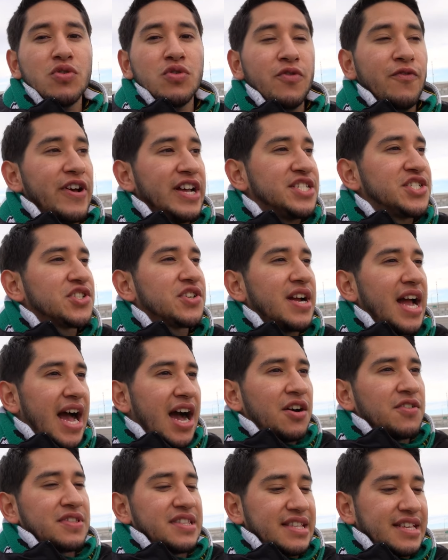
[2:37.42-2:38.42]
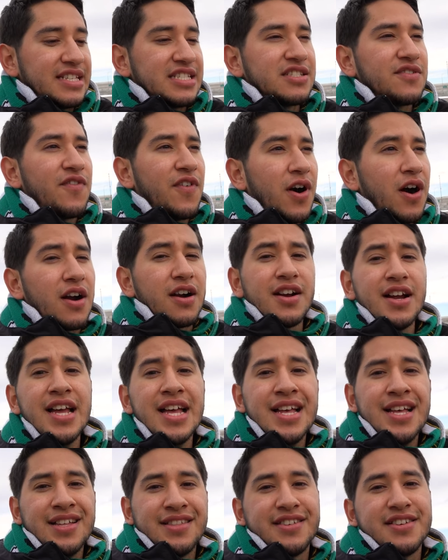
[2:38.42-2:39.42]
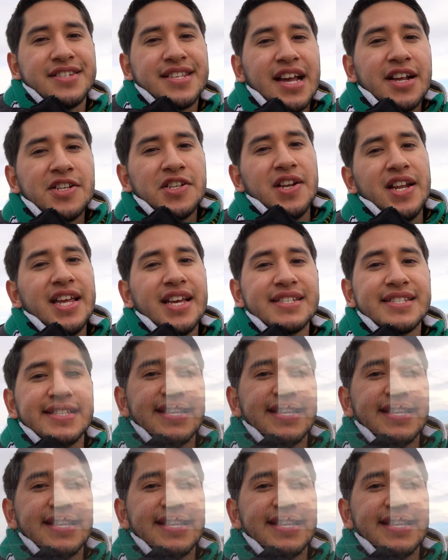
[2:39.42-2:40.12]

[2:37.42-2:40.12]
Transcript: who venture out this far. There's actually a